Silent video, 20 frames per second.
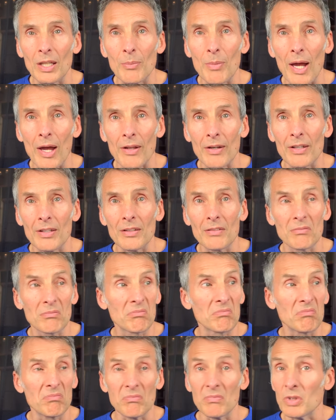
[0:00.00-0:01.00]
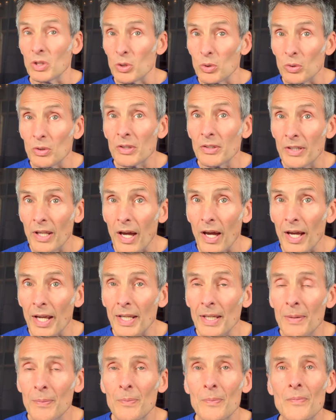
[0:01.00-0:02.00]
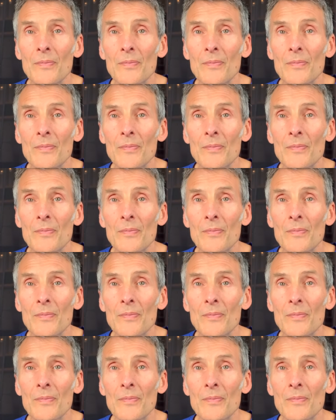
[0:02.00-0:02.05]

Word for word: about it, you could die